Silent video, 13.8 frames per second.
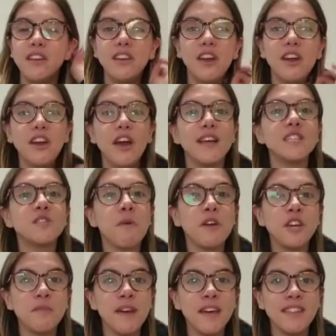you know, I
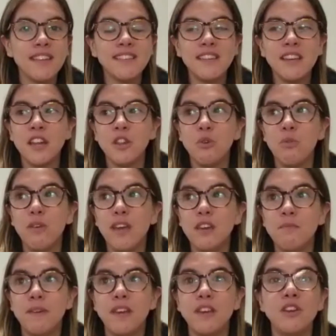spoke about this the other week,
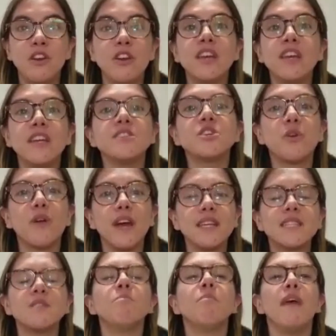but, you know, His
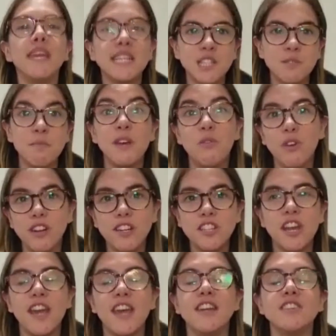grace makes me want to
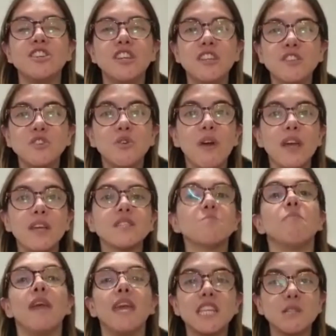change. His grace
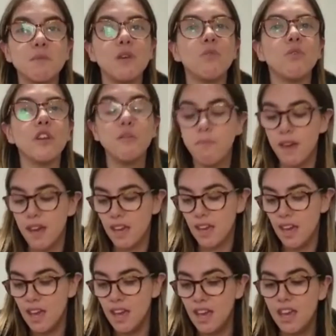makes me want to be
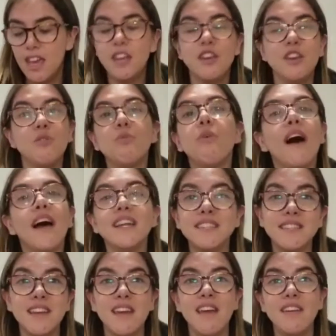in right
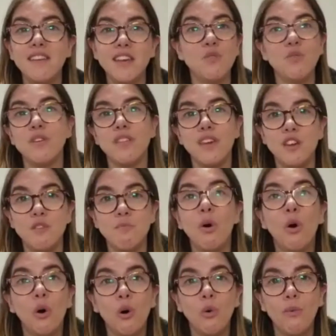standing with Him
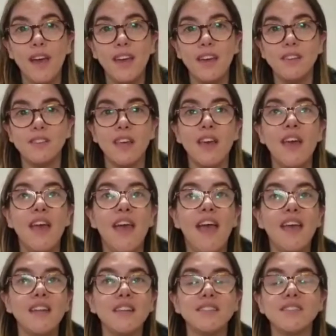always.
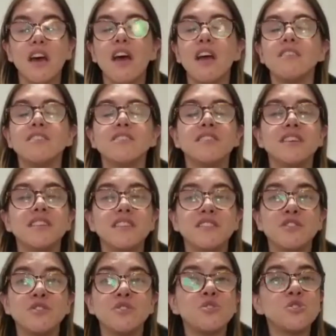And I just think this
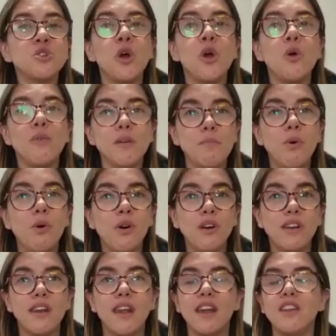is so
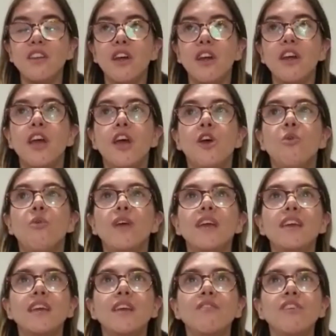important. And, you know, we
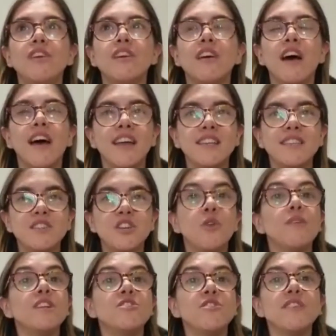give you guys, you know,
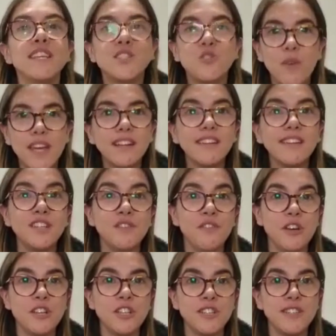we do these weekly
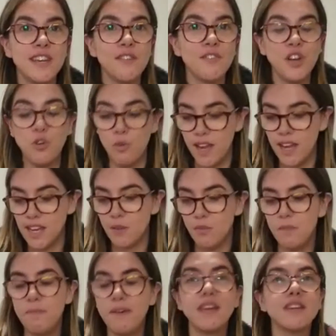devotions every week, and
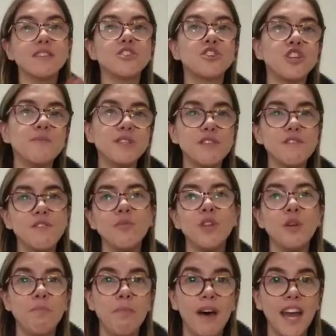we pick a scripture from
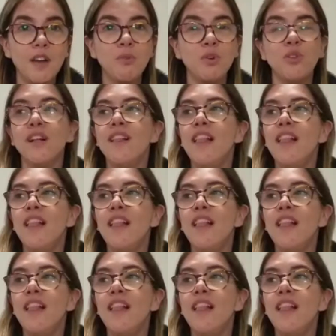the Bible.